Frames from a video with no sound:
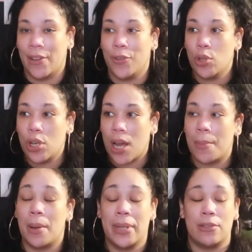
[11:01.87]
If you look
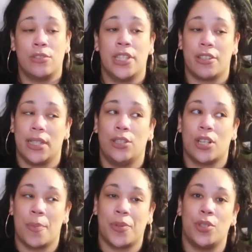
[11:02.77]
up, I mean, literally
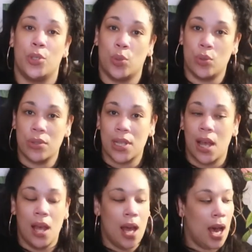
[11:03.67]
look up the news
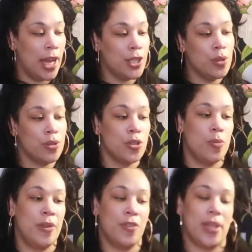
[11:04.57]
on
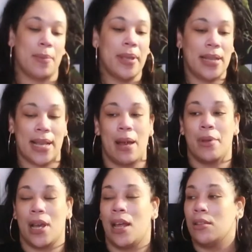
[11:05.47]
YouTube. If you like me, like I'm,
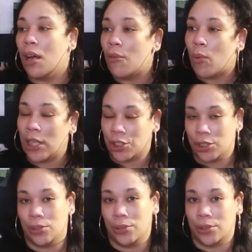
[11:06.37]
a, I love
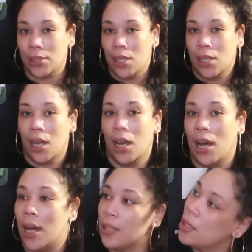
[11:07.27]
watching news
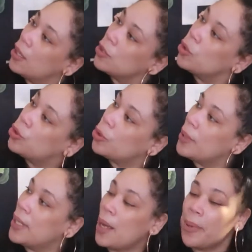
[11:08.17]
on the
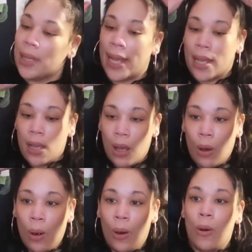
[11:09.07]
YouTube, and I'd be like,
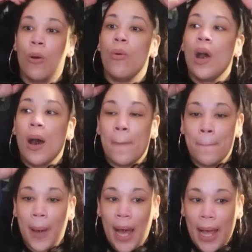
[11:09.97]
oh
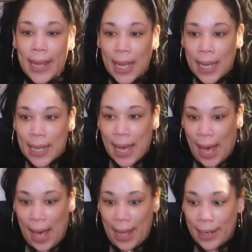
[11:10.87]
my
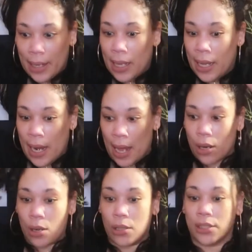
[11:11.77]
god. And I
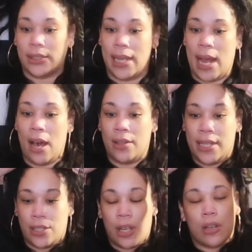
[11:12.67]
don't understand how
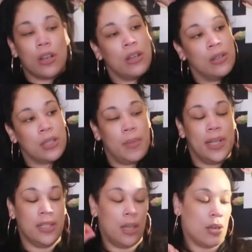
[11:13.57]
these young girls, some of
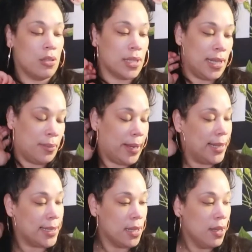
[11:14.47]
these young girls,
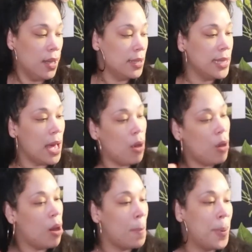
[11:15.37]
anyways, not
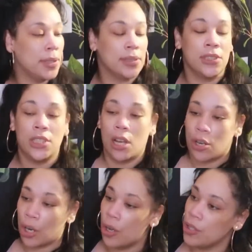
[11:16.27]
all, but young
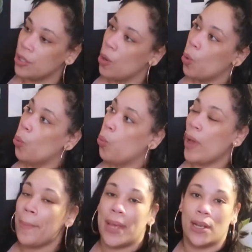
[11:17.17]
girls,
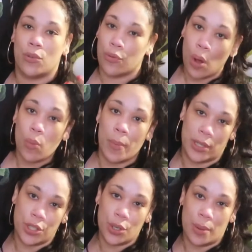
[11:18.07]
women, grown
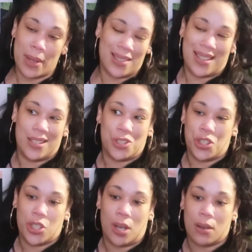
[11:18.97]
women too. I'm not saying this
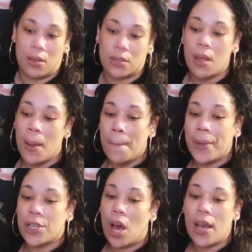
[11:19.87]
just young girls,
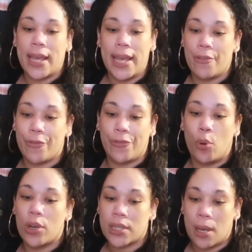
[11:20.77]
but y'all can't
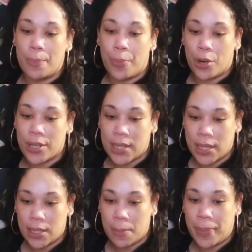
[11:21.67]
force a
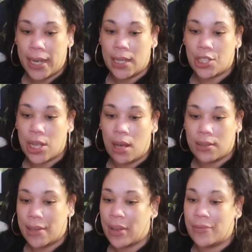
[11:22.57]
person to be in a
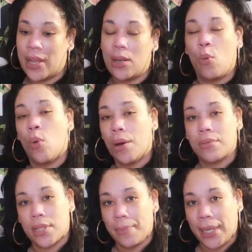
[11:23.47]
child's life if they don't
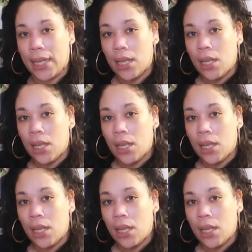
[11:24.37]
want to be.